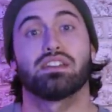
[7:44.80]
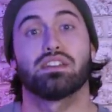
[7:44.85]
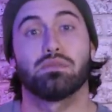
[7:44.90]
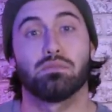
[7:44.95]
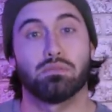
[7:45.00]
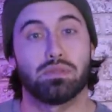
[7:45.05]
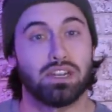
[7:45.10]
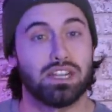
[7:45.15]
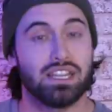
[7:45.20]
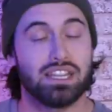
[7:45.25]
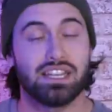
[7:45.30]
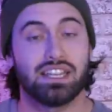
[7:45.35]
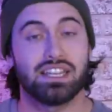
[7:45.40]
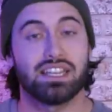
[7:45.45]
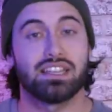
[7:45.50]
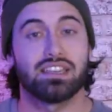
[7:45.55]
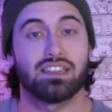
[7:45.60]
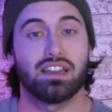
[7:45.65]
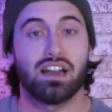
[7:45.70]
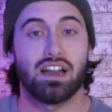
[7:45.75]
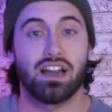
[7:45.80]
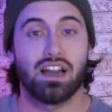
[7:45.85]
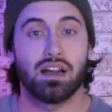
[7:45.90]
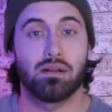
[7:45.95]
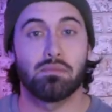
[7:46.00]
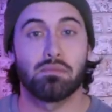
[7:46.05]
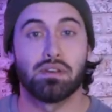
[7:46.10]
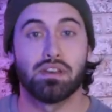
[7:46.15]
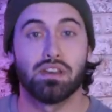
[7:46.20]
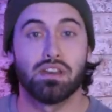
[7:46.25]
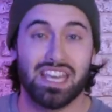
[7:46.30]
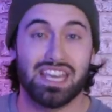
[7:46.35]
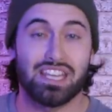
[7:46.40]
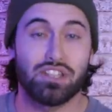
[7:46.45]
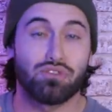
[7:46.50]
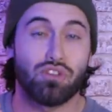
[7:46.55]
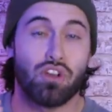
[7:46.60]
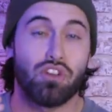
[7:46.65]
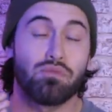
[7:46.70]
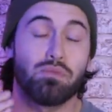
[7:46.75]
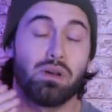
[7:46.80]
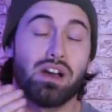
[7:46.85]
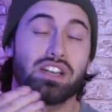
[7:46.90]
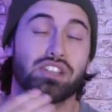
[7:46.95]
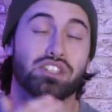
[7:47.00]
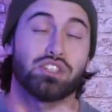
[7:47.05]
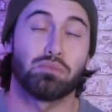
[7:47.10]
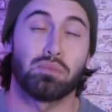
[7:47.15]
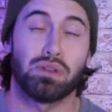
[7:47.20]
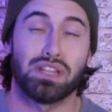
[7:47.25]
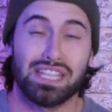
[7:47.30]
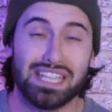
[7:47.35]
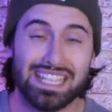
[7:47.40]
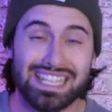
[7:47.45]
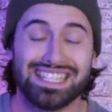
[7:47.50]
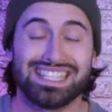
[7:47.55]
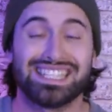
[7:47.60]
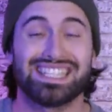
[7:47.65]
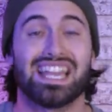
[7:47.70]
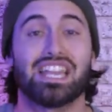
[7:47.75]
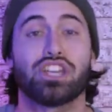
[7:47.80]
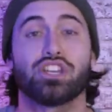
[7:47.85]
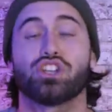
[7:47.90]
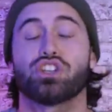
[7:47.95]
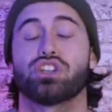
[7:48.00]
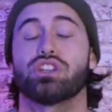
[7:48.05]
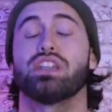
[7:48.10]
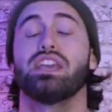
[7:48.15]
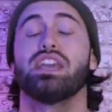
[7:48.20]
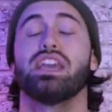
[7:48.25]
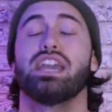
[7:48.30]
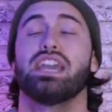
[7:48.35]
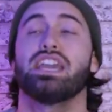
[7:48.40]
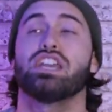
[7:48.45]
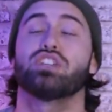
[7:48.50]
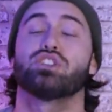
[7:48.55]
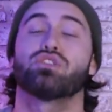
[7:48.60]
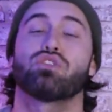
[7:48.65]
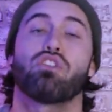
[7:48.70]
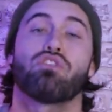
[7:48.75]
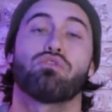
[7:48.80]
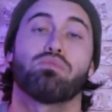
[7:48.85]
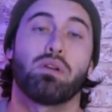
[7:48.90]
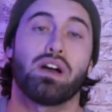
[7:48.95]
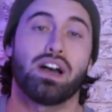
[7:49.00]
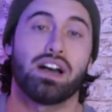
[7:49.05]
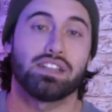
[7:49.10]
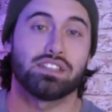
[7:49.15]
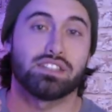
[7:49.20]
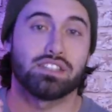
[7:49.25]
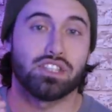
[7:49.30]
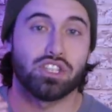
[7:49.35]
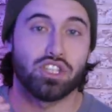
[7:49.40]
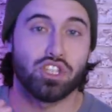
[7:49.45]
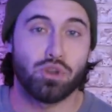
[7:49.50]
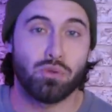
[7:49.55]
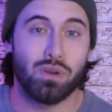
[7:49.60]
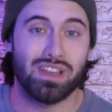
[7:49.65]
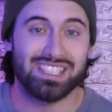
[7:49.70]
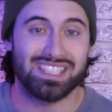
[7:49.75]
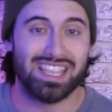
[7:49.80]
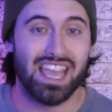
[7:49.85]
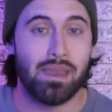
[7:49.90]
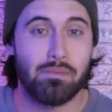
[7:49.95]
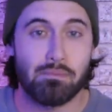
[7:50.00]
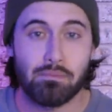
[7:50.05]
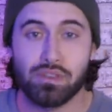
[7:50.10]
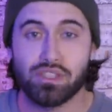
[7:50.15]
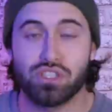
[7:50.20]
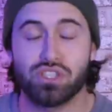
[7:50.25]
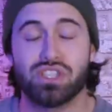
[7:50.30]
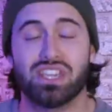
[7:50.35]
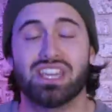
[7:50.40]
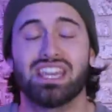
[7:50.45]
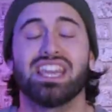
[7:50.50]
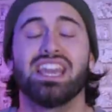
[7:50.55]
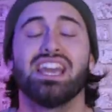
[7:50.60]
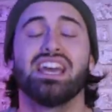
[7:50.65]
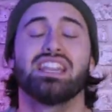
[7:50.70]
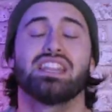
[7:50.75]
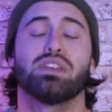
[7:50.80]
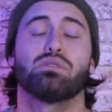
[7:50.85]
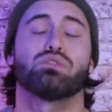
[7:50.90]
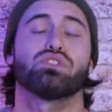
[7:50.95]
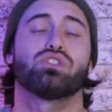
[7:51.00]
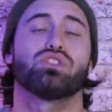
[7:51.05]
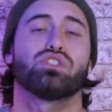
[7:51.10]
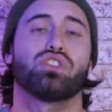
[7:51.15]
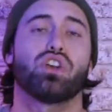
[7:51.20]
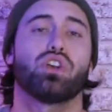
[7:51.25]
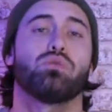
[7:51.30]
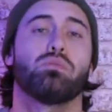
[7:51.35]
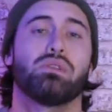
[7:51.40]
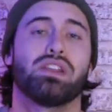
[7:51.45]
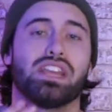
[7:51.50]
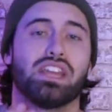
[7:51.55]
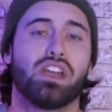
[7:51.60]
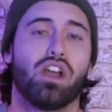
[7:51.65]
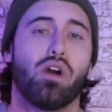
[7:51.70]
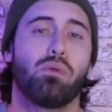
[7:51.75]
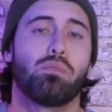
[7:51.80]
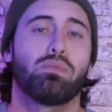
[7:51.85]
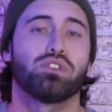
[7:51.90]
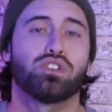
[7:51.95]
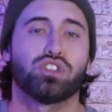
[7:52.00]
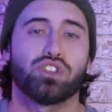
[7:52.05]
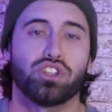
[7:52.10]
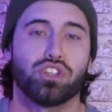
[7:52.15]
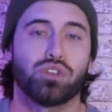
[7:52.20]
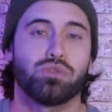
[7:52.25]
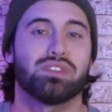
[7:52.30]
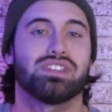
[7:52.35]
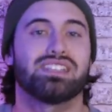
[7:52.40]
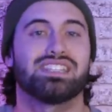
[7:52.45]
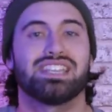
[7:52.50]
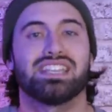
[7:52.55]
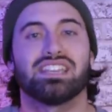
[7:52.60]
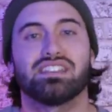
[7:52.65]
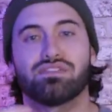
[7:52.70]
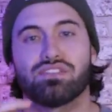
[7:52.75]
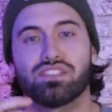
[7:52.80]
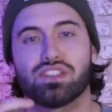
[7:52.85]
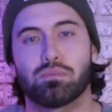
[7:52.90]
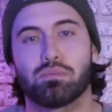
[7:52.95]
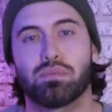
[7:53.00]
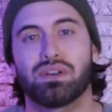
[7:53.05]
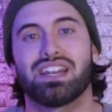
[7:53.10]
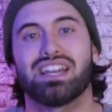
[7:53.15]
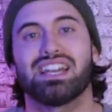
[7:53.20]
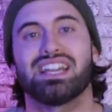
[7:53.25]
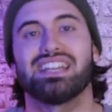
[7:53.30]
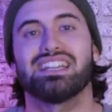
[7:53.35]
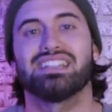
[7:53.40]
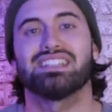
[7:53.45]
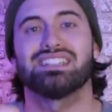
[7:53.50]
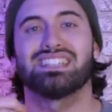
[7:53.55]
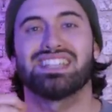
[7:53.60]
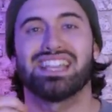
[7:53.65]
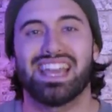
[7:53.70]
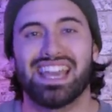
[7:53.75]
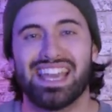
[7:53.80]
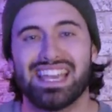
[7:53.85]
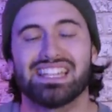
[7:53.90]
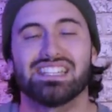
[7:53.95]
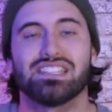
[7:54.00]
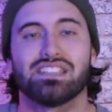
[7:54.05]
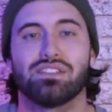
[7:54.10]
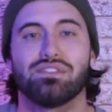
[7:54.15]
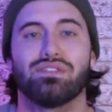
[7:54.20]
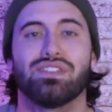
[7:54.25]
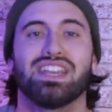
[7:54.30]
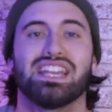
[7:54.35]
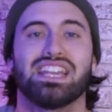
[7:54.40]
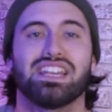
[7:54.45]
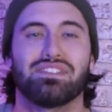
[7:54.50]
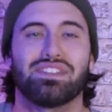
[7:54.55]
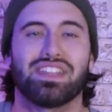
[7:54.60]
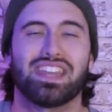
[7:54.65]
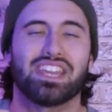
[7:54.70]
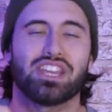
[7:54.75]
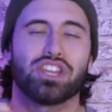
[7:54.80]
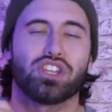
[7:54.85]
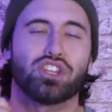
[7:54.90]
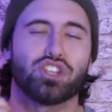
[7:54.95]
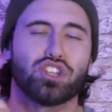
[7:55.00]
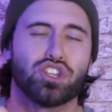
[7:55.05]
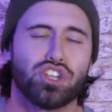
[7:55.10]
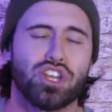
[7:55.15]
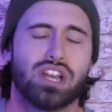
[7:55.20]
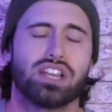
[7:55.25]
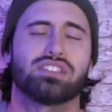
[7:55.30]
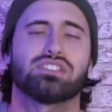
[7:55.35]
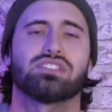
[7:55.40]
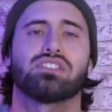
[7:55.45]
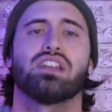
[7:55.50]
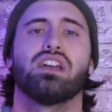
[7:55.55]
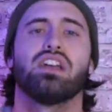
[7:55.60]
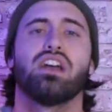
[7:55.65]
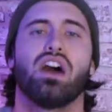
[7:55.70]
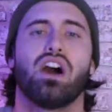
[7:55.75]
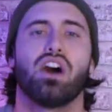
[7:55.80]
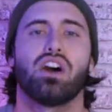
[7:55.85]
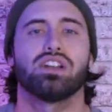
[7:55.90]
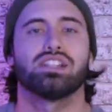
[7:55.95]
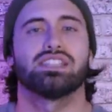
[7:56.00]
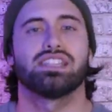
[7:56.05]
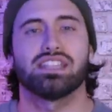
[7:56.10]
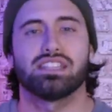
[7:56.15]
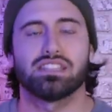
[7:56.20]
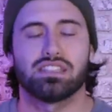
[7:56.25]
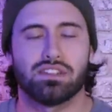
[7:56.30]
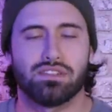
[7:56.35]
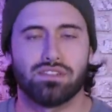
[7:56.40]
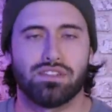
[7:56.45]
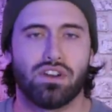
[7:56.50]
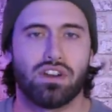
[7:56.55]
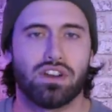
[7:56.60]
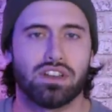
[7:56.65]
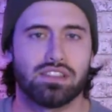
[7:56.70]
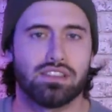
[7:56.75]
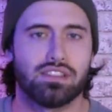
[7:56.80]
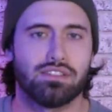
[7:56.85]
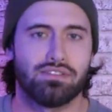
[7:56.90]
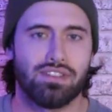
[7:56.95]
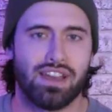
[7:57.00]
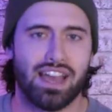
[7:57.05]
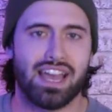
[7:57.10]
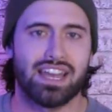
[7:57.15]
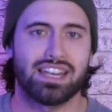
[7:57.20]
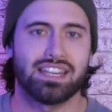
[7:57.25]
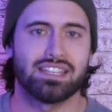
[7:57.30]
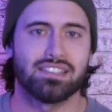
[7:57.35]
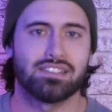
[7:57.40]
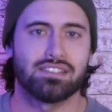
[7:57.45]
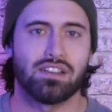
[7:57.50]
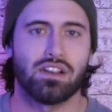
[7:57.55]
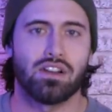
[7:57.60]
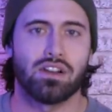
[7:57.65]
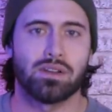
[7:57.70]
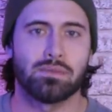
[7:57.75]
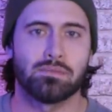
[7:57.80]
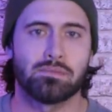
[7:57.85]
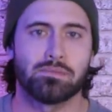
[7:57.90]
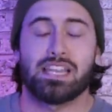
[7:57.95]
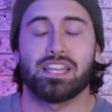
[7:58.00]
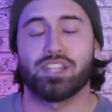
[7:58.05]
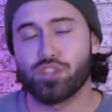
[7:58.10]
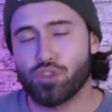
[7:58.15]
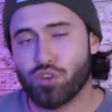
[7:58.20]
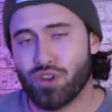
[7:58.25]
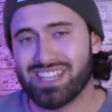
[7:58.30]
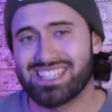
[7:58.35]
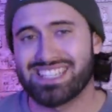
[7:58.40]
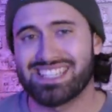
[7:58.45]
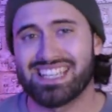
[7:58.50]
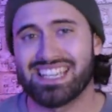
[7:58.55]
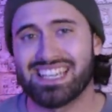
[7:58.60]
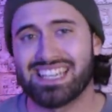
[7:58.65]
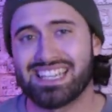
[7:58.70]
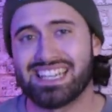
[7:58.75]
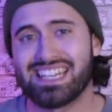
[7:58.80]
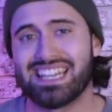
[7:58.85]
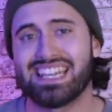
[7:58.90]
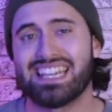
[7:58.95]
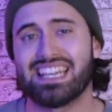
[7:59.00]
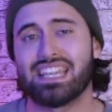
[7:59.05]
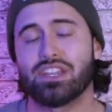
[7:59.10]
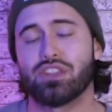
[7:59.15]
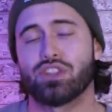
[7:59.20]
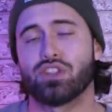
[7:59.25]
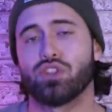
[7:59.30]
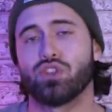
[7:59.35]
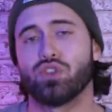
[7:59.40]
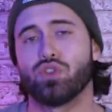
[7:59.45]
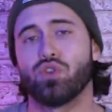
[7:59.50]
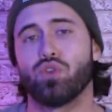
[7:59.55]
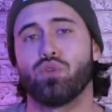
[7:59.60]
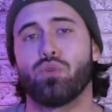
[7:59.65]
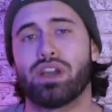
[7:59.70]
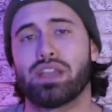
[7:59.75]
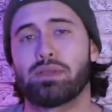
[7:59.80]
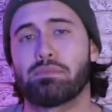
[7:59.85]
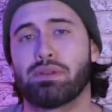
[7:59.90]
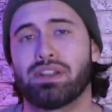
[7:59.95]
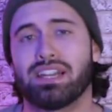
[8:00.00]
completely calm. He drove past a police station, he drove past the U S embassy. There were so many opportunities for the police to intervene if they could have just identified the van in time. Interestingly, the Norway